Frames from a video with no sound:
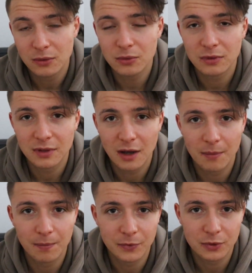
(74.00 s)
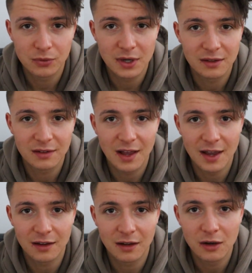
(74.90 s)
do some tricks
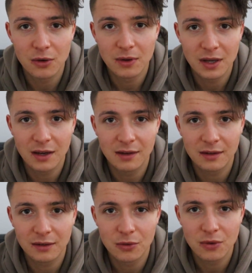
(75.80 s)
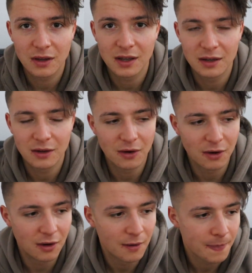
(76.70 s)
like low heat cooking
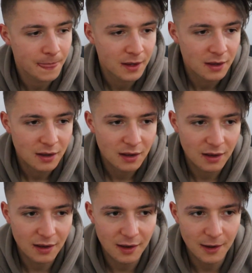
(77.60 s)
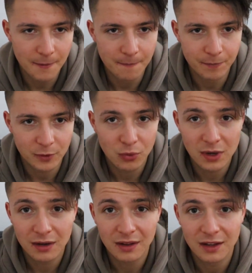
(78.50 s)
or
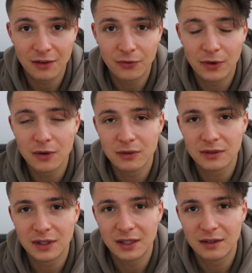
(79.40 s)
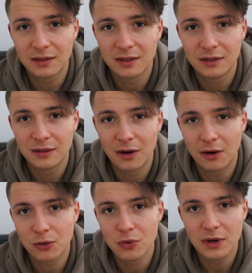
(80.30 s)
quickly frozen it
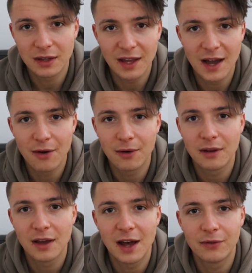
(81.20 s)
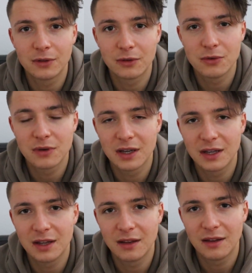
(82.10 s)
or cool it down after
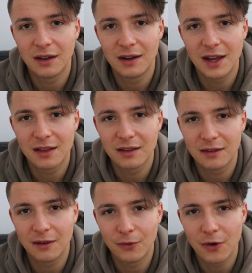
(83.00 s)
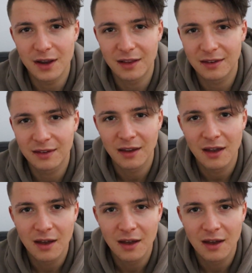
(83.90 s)
cooking it. That avoids